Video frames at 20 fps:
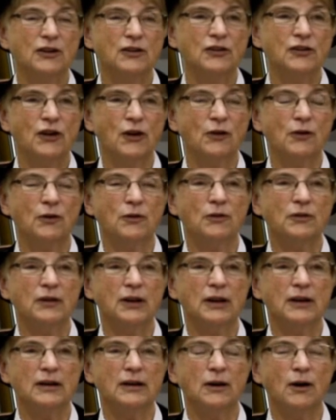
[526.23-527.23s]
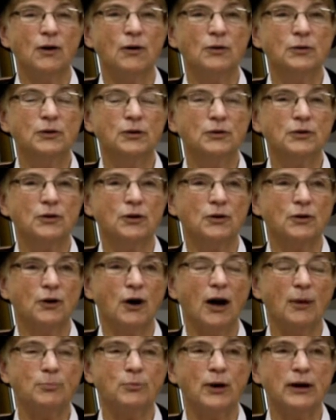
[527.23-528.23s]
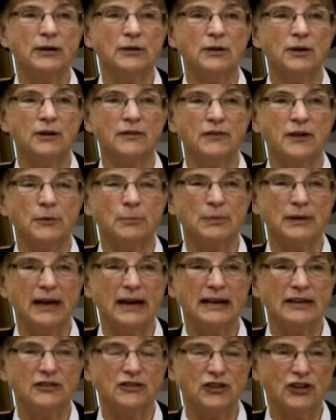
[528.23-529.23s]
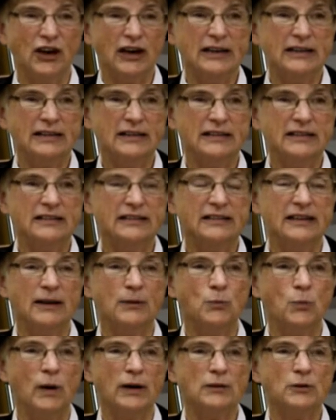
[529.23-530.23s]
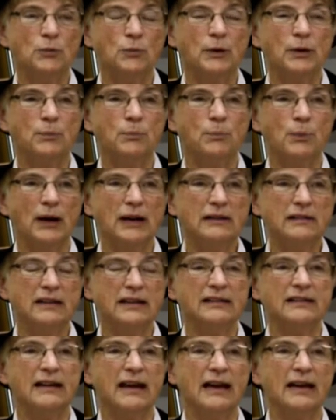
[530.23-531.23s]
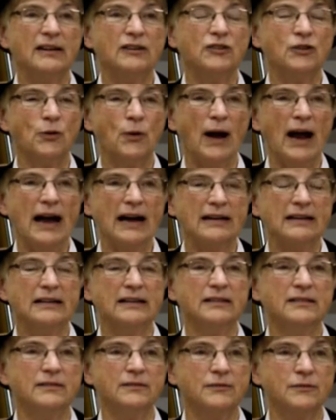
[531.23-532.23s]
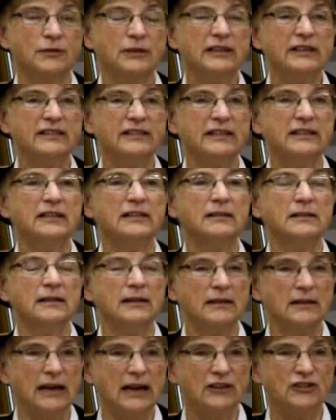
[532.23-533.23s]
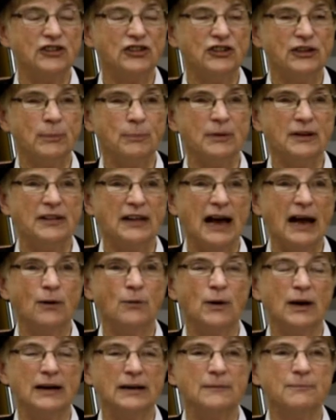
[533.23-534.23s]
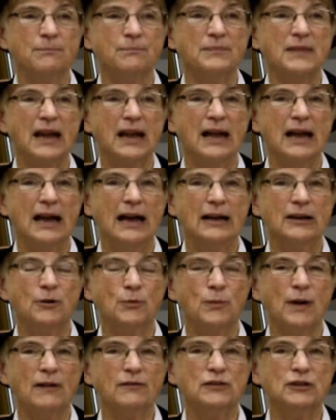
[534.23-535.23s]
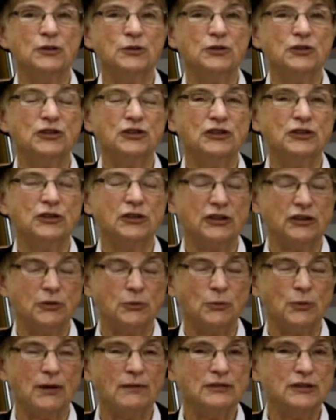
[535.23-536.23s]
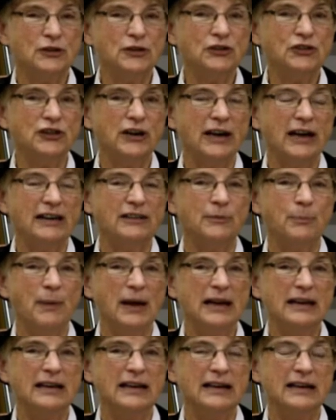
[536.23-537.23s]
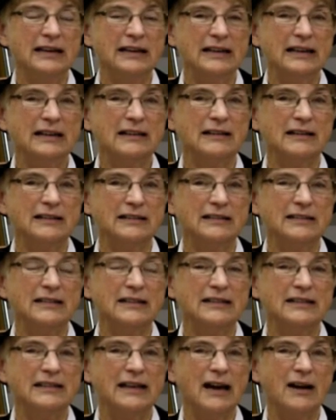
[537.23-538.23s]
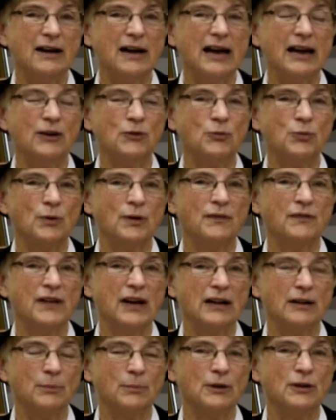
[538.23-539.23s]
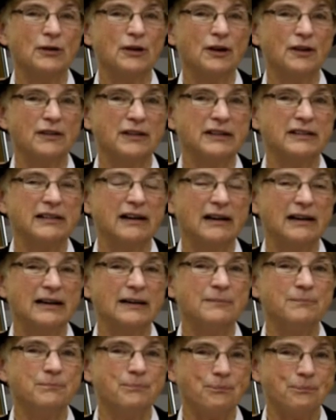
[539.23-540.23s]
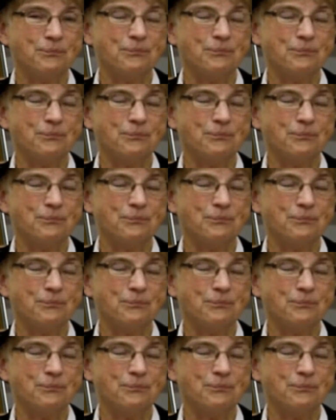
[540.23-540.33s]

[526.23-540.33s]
So the owner or operator of our plant in China said, why don't we break these eggs, crack it, freeze it, and ship it that way? And it revolutionized baking in England because now eggs were available all the time.